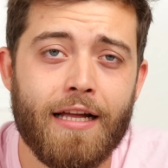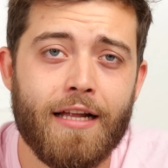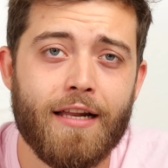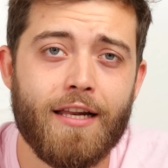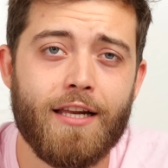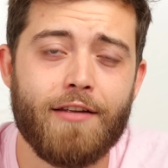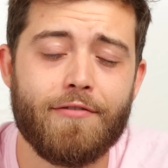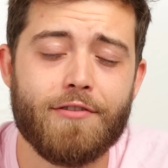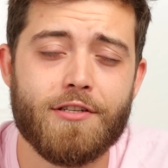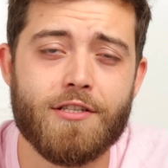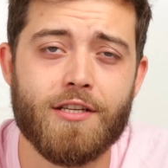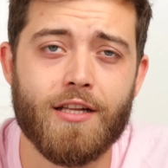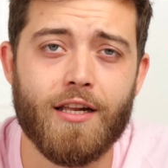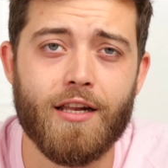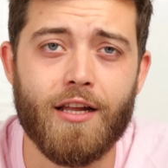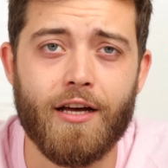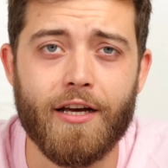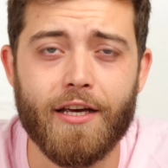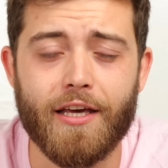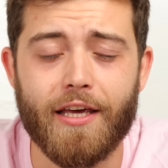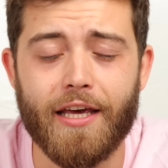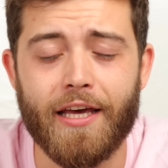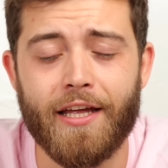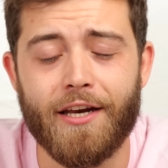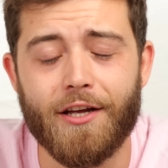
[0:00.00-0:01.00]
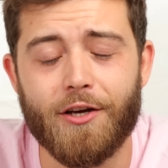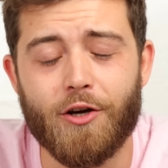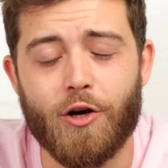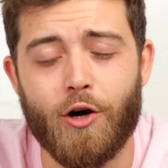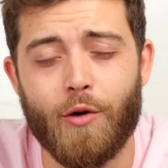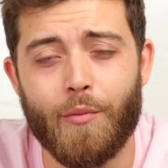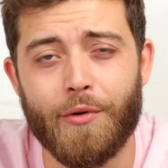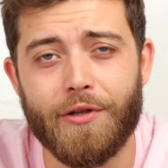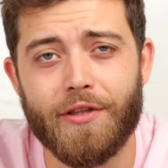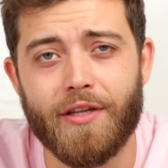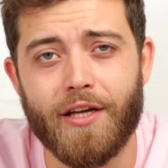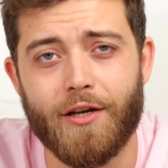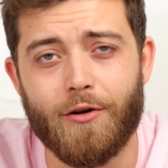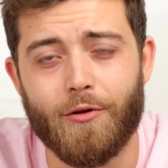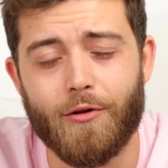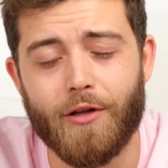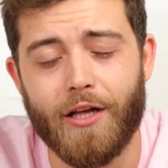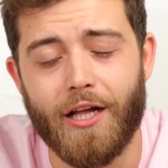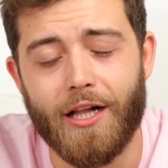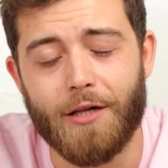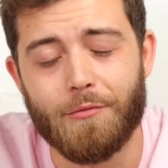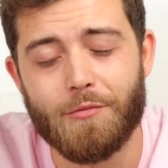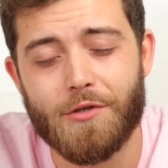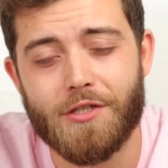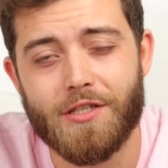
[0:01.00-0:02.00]
Leave us a like and a comment, that all
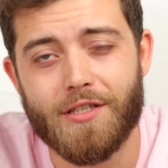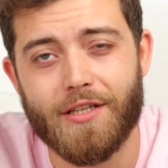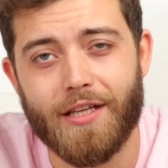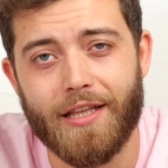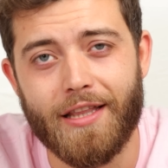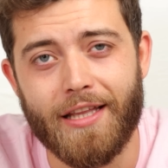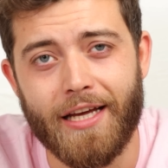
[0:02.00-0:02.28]
helps.